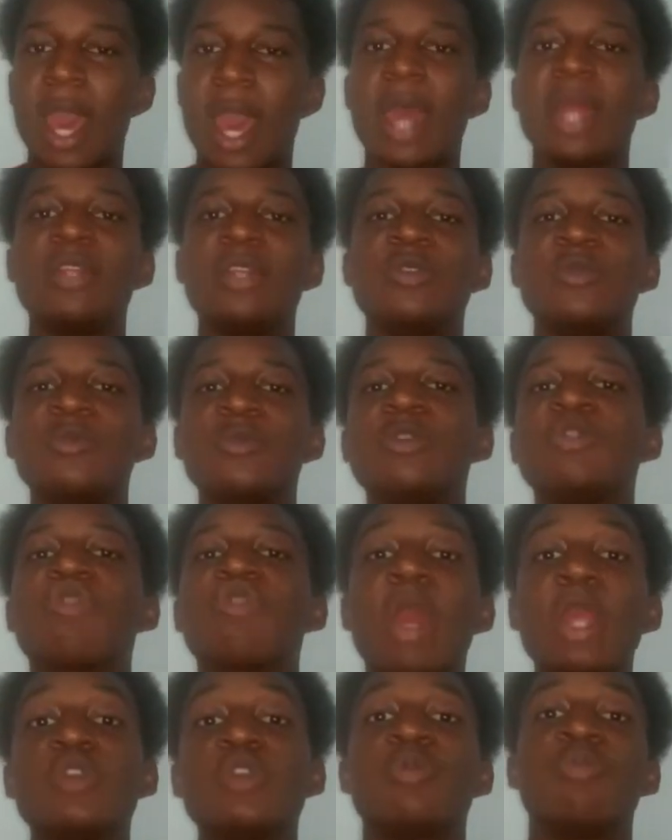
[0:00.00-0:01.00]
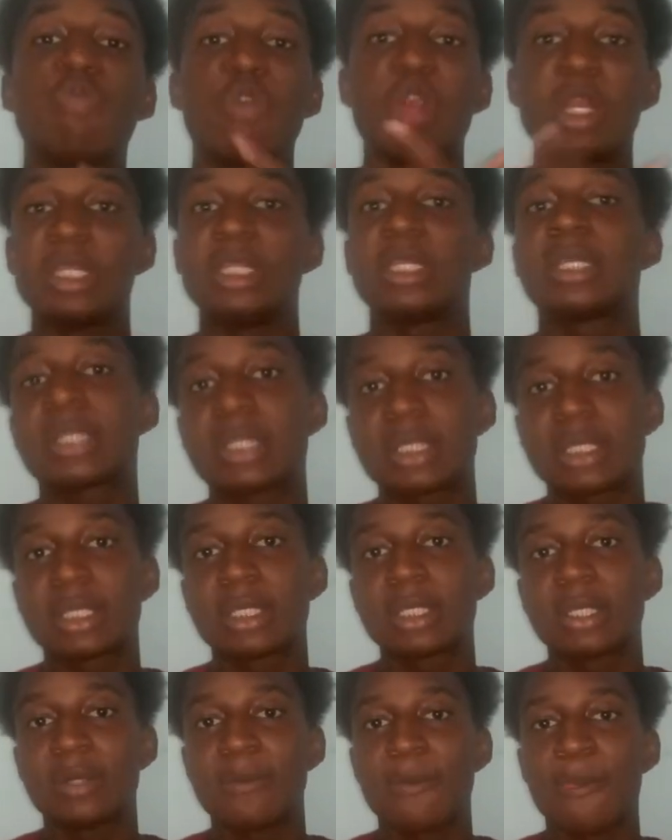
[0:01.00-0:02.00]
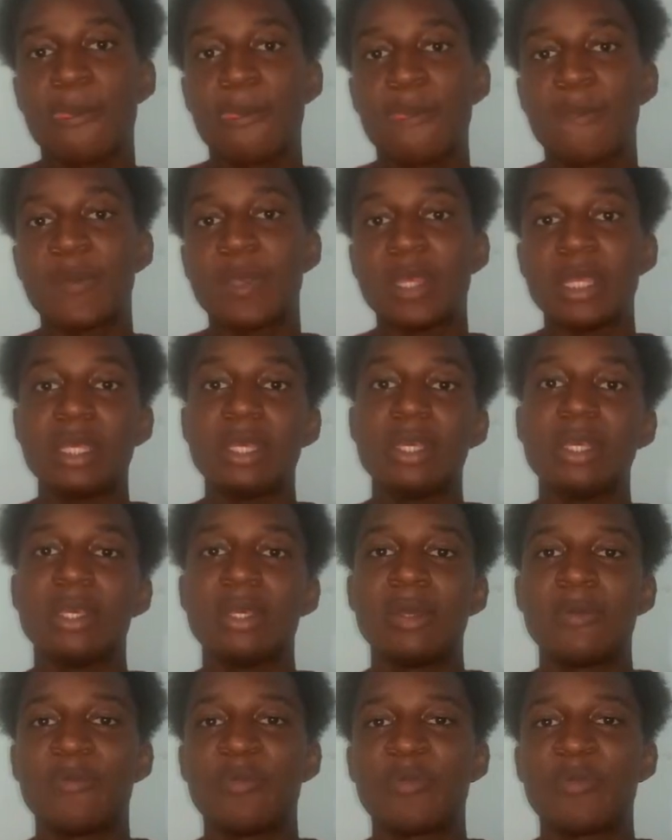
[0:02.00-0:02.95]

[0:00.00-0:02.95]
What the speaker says: and it will be trying to predict the